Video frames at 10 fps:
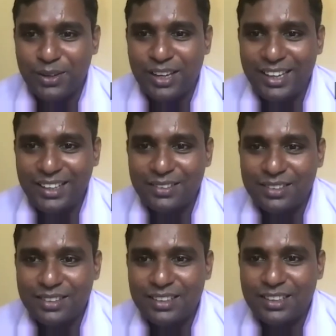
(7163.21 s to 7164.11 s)
Okay,
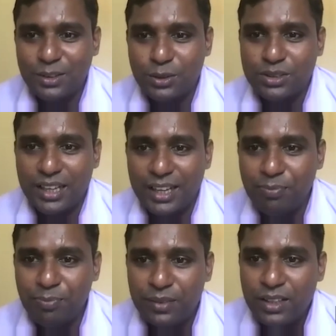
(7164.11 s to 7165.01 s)
the clues
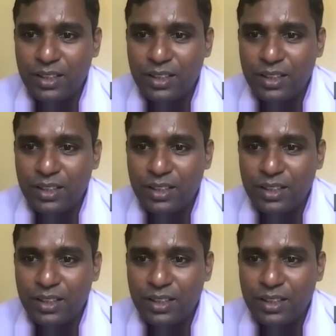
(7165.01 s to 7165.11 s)
are